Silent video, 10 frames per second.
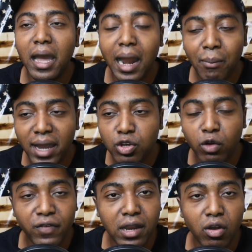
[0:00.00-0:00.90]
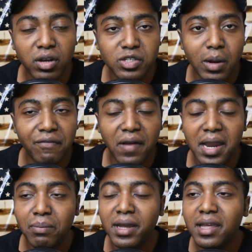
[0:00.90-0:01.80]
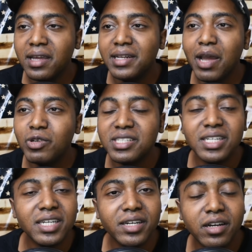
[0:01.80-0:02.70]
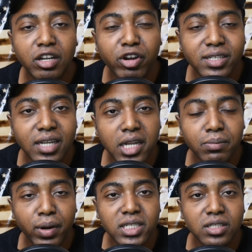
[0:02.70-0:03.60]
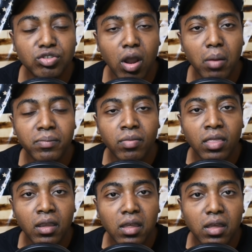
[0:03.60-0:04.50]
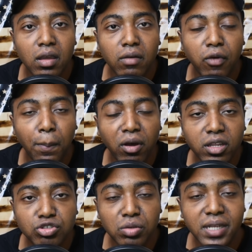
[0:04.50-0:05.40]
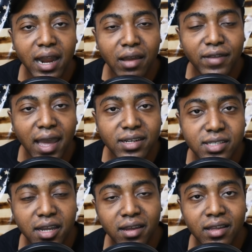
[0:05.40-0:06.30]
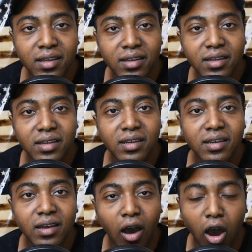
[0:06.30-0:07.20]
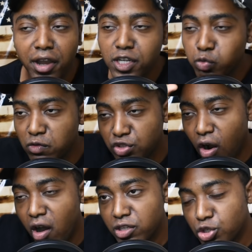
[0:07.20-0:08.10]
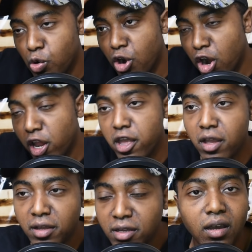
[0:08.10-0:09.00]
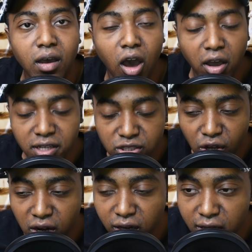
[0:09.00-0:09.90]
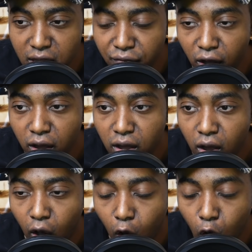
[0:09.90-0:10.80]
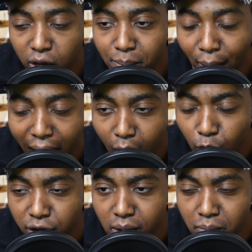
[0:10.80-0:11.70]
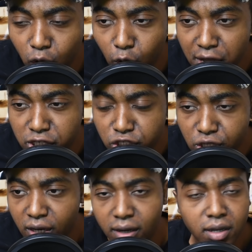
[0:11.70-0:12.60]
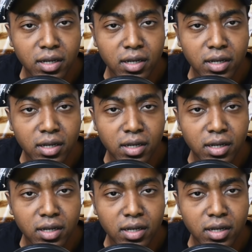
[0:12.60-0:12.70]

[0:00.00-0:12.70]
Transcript: And I might do a video on this when I find it. But they were sitting here criticizing President Trump for pulling troops out of Afghanistan. Oh, he's withdrawing too early. Oh, he's going to leave a hole in power in the Middle East